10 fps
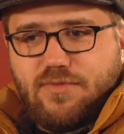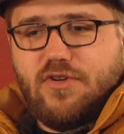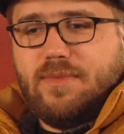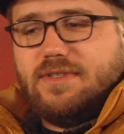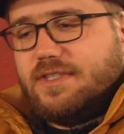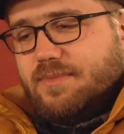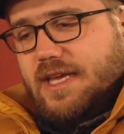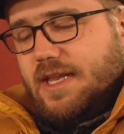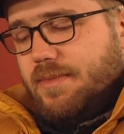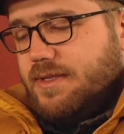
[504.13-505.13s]
performances by
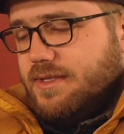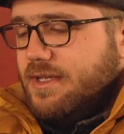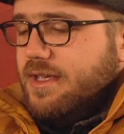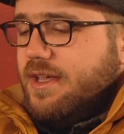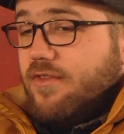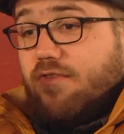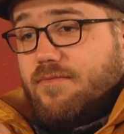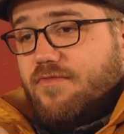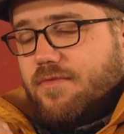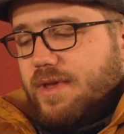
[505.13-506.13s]
any means
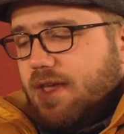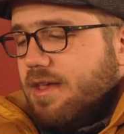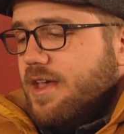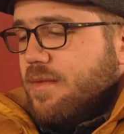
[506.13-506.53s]
from me.